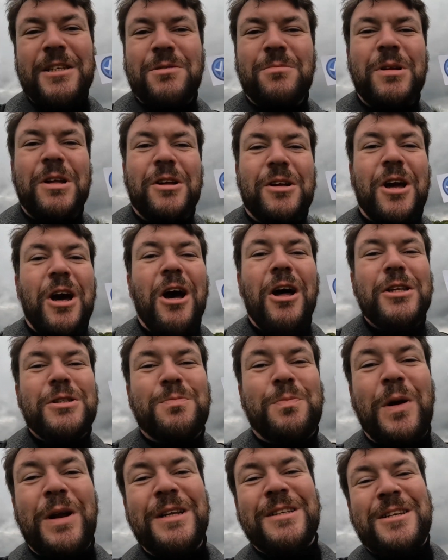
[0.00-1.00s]
some little cards
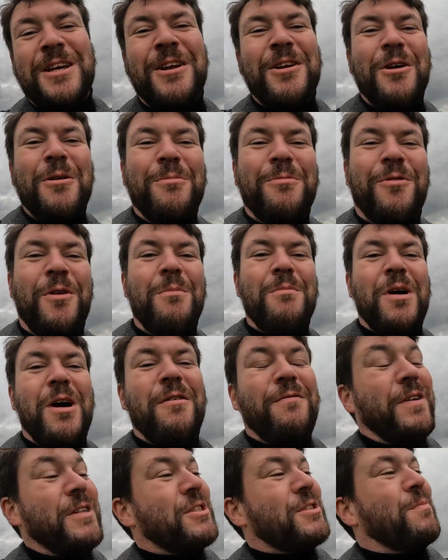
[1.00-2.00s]
printed up from
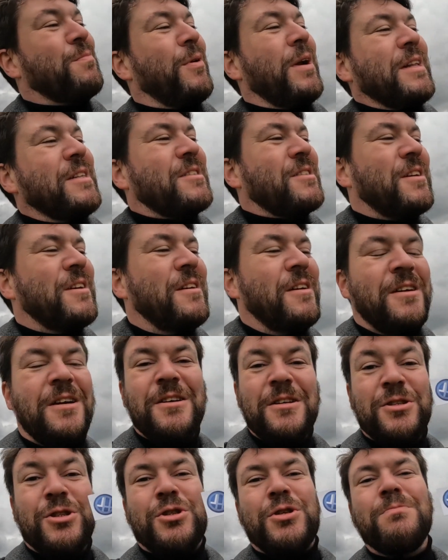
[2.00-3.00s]
Vistaprint.
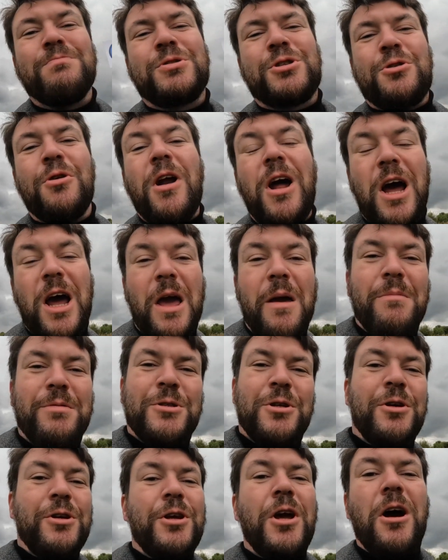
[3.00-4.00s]
Subscribe
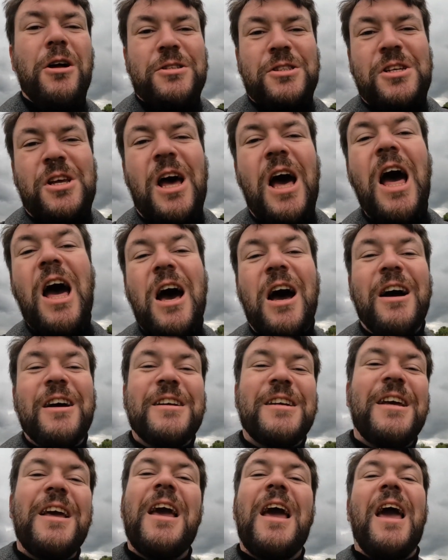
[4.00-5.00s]
to Yacht
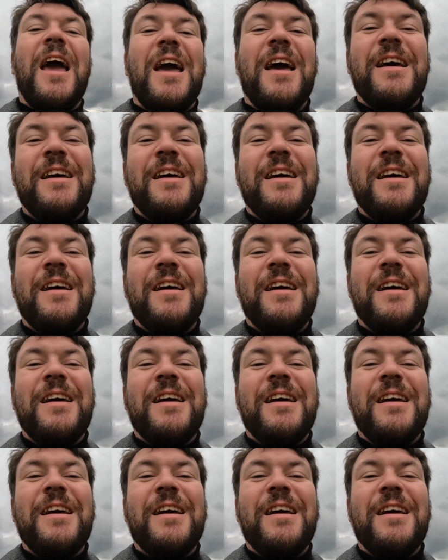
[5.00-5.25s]
Hag, yeah.